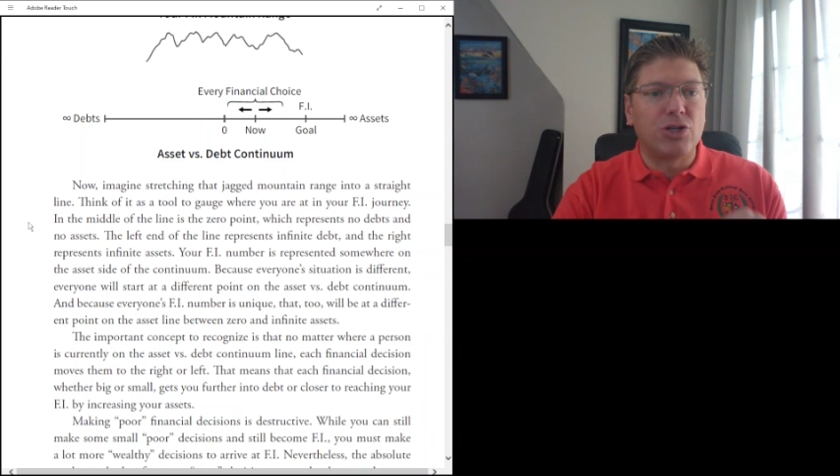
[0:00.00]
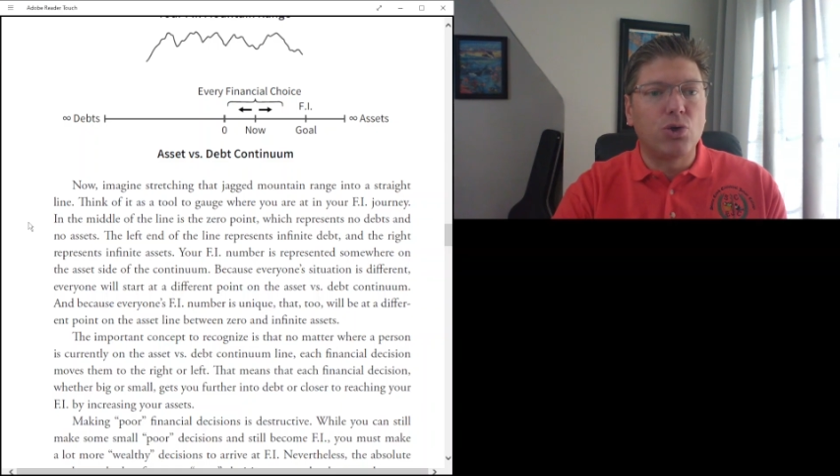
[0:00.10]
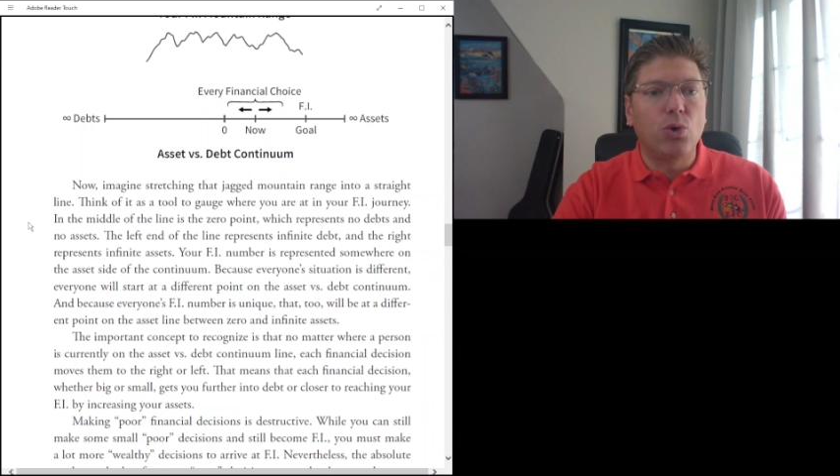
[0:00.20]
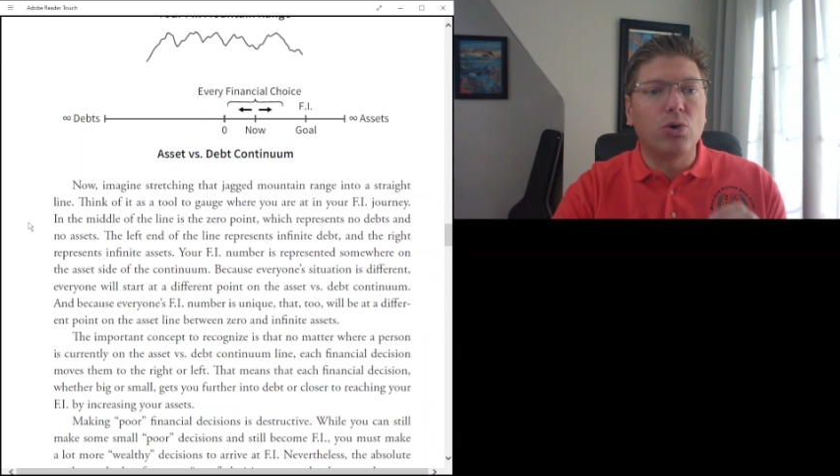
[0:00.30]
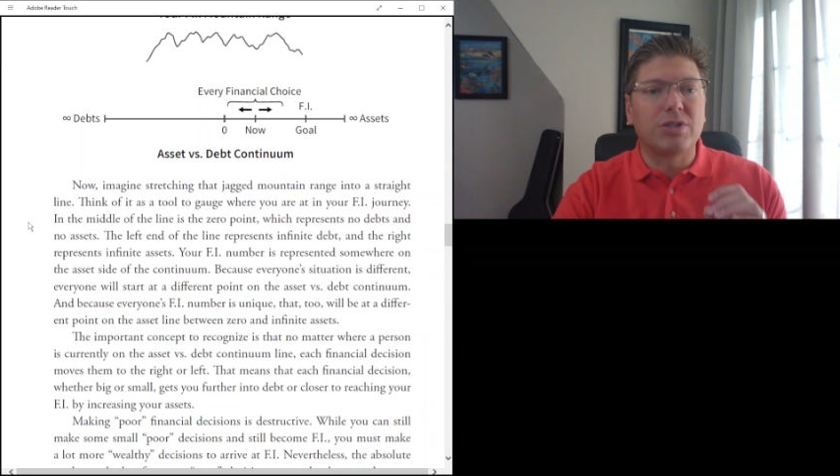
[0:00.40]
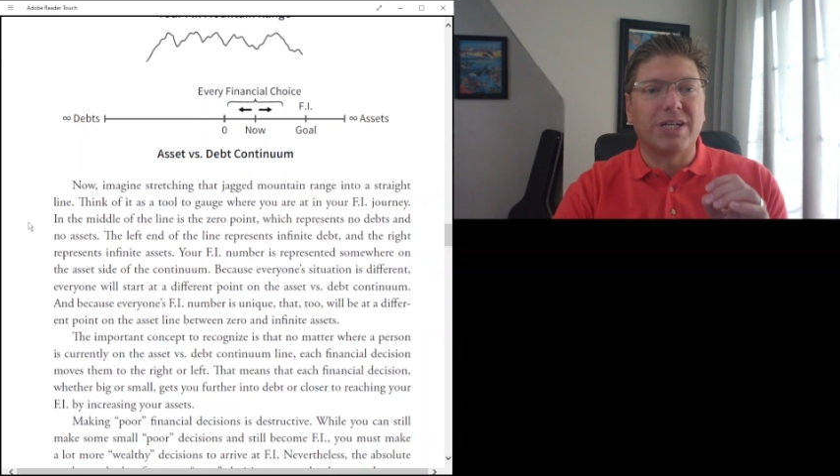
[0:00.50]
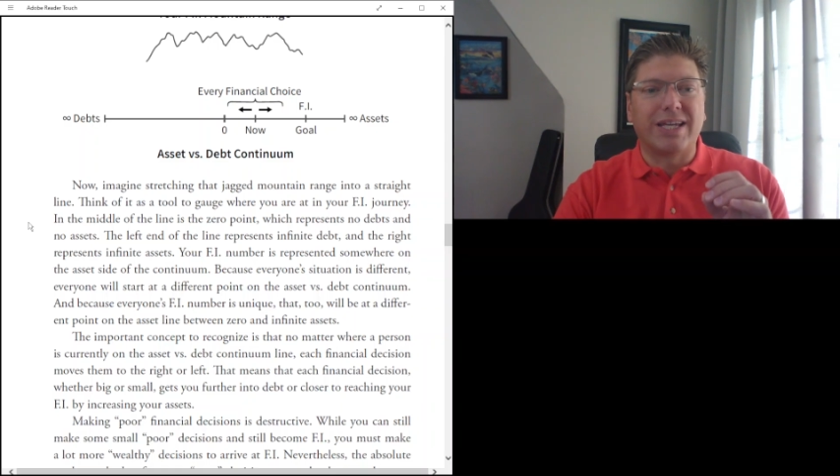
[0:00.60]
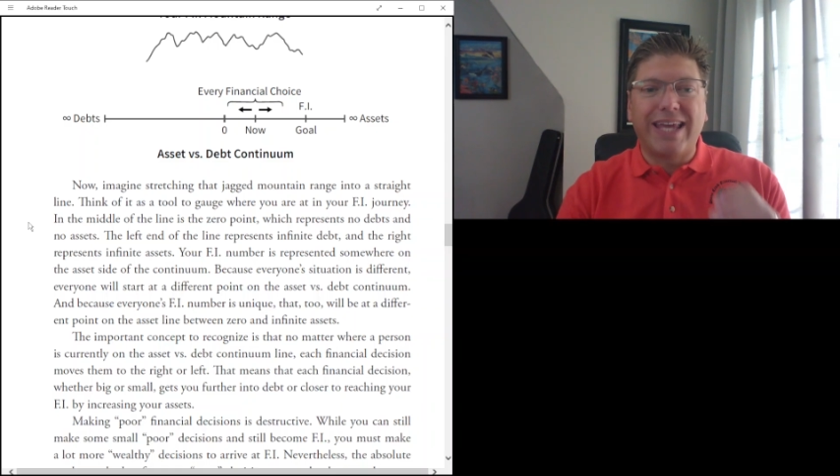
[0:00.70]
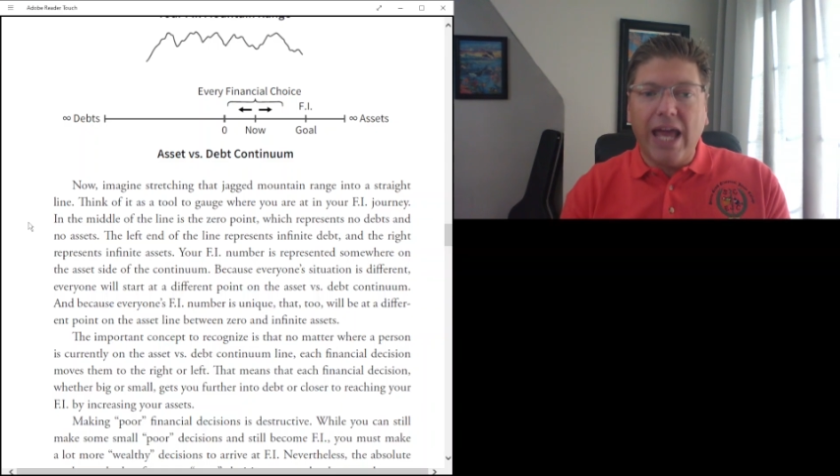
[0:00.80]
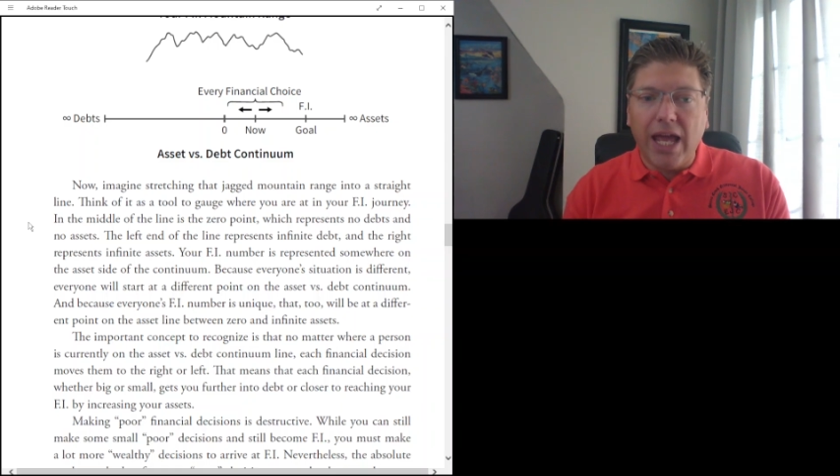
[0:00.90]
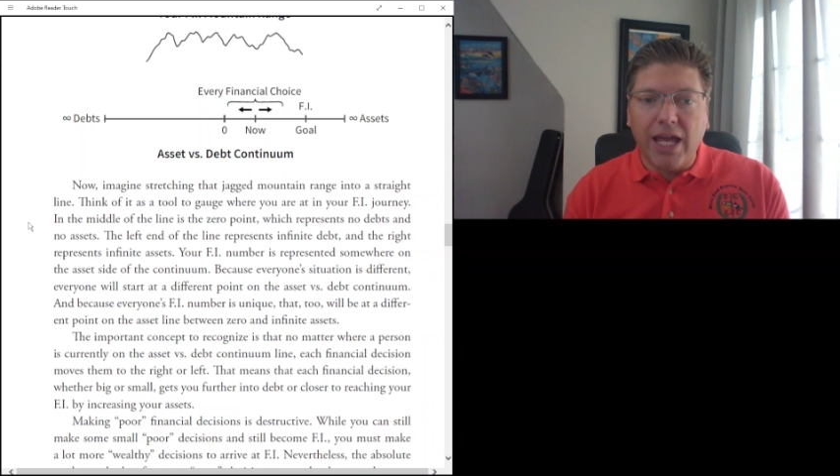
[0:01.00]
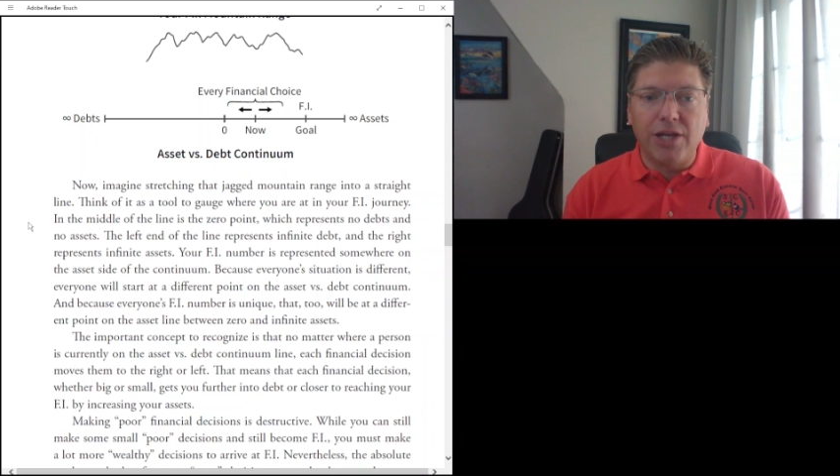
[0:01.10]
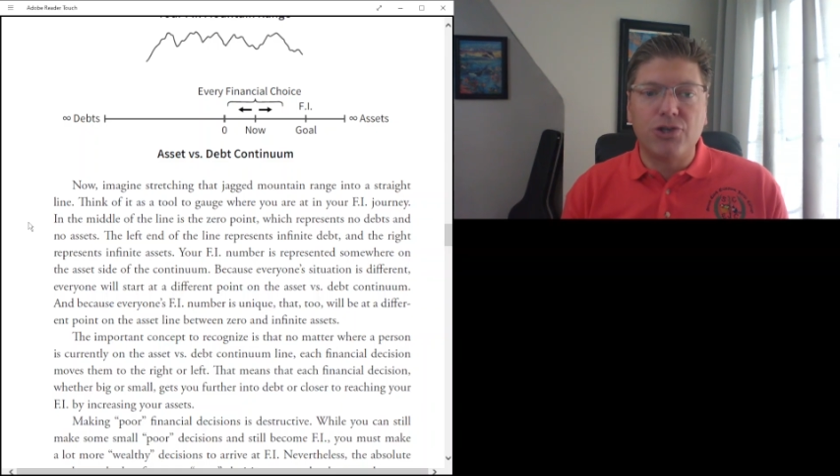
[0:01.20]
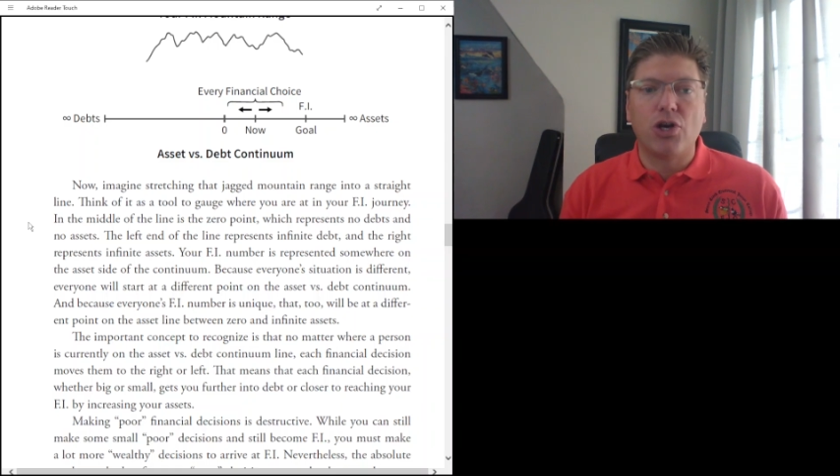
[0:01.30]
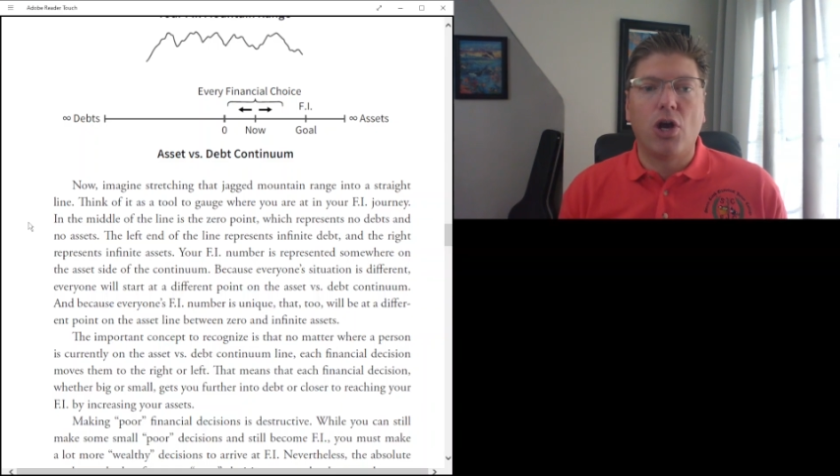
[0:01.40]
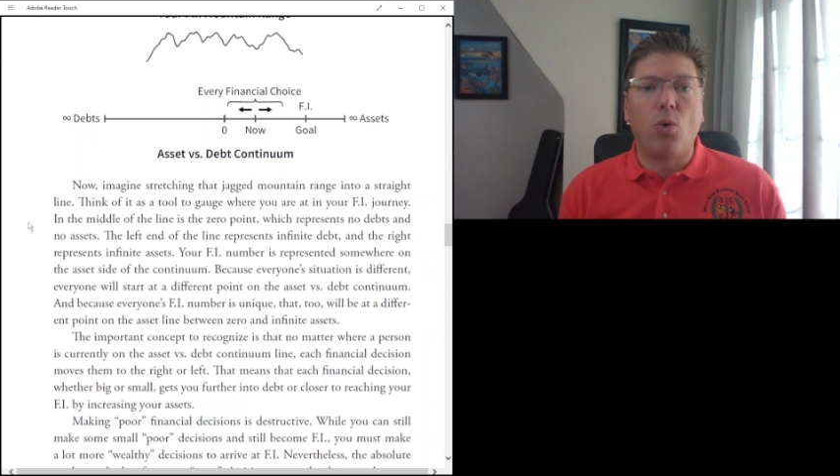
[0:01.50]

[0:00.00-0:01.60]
tool to gauge